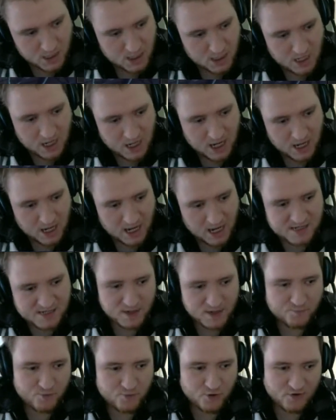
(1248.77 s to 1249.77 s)
as we
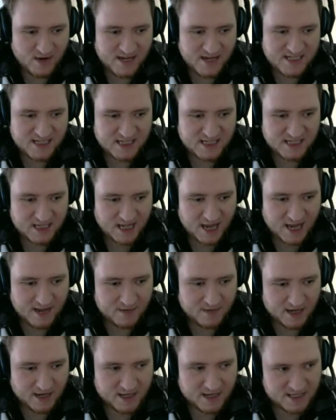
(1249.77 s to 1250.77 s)
progress in the game,
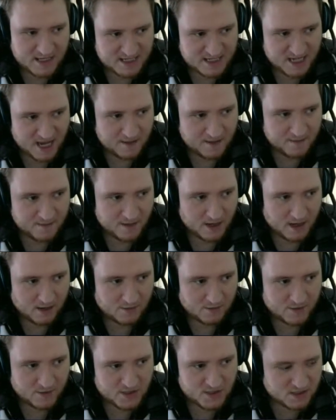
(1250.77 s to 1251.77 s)
like in this game, I
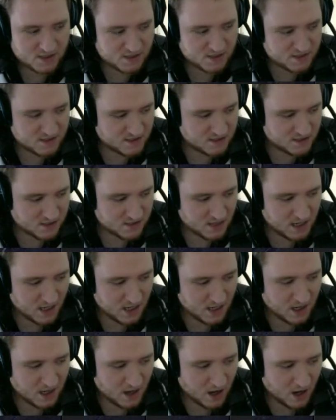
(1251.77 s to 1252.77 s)
was
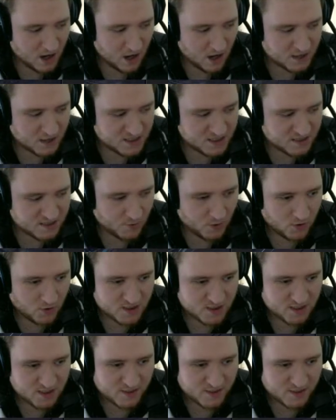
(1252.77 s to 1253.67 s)
a hard support, so